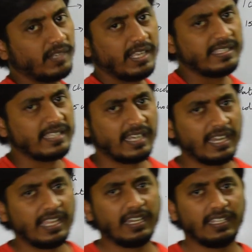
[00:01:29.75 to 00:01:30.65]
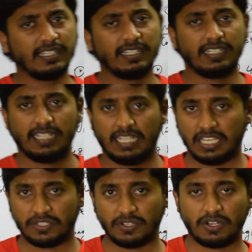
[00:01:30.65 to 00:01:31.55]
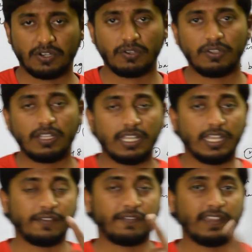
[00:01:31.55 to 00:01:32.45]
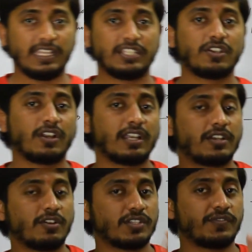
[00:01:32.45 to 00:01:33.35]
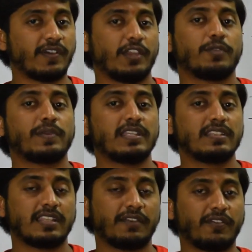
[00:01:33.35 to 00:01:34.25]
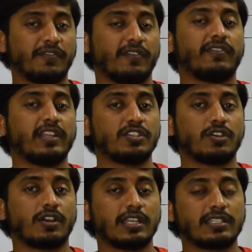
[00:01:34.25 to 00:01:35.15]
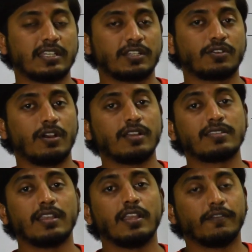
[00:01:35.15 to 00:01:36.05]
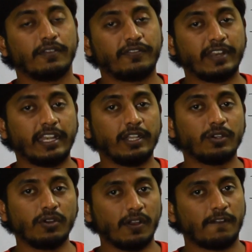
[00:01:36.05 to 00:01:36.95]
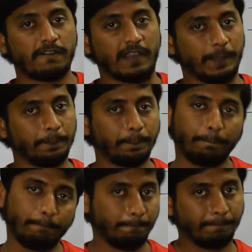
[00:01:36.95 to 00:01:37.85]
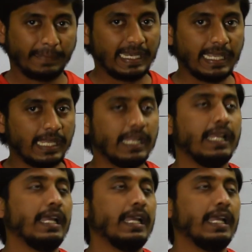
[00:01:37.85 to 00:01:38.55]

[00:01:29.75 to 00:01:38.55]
Is it clear? Yes or no? If each chocolate costs five rupees, then for fifteen chocolates it costs fifteen into five. Clear?